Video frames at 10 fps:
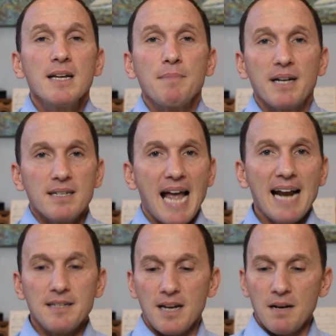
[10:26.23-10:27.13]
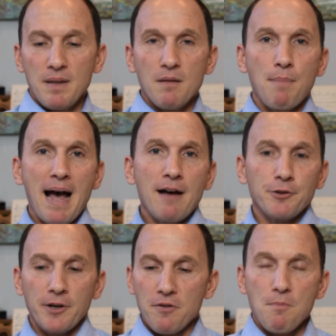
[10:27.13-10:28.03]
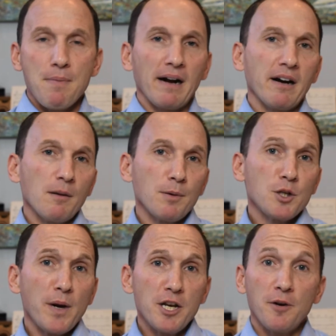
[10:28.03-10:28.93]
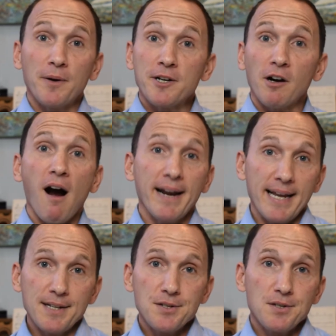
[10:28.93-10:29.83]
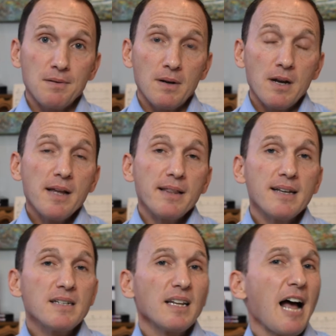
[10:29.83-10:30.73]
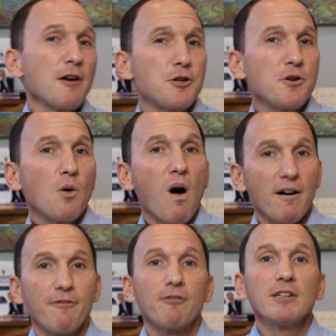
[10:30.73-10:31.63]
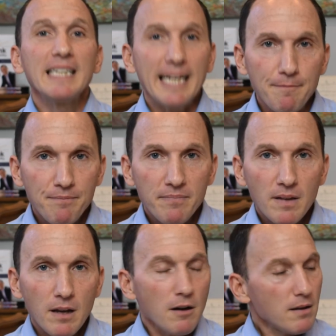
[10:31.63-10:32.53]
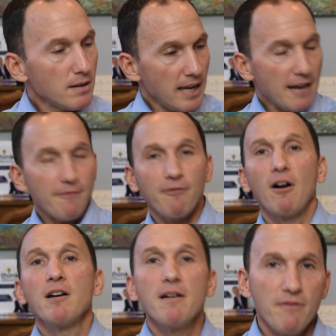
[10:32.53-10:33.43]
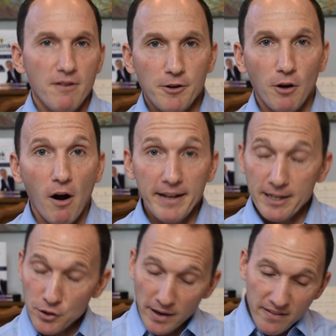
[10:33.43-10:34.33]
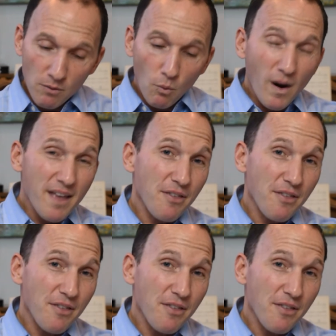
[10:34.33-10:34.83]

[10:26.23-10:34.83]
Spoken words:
because that is going to be the boundary or the barrier between you and your audience. This allows you to walk freely in front of your audience or even